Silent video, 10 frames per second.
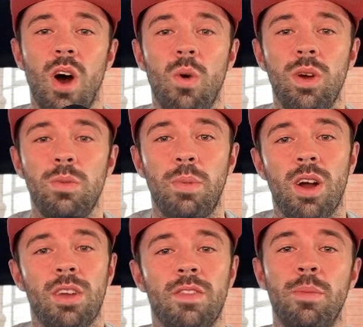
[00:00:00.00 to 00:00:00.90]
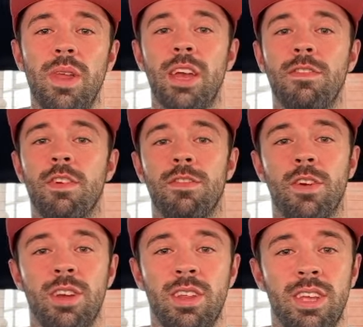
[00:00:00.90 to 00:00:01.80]
always part of the plan for
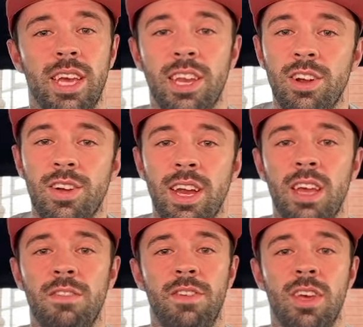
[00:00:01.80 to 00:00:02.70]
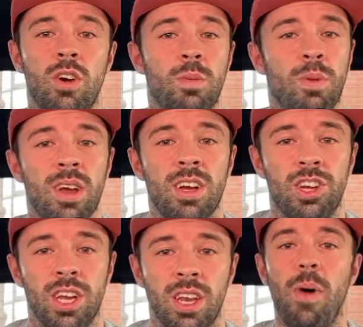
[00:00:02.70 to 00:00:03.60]
vertically integrating vehicle production.